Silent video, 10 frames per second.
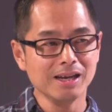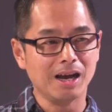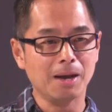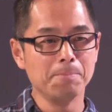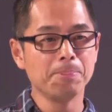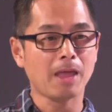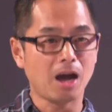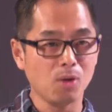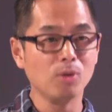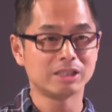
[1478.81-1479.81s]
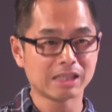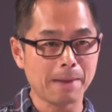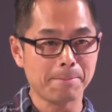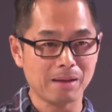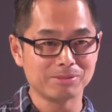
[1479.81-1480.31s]
um, I want to
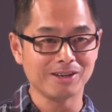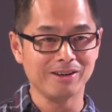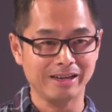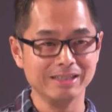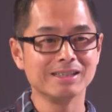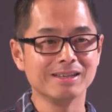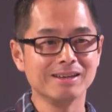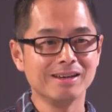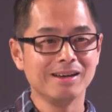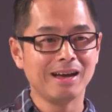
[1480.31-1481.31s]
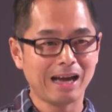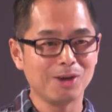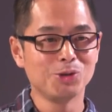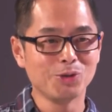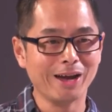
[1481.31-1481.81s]
get baptized. How
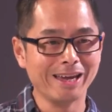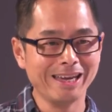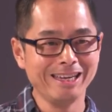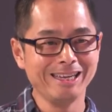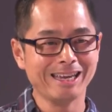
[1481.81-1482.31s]
do I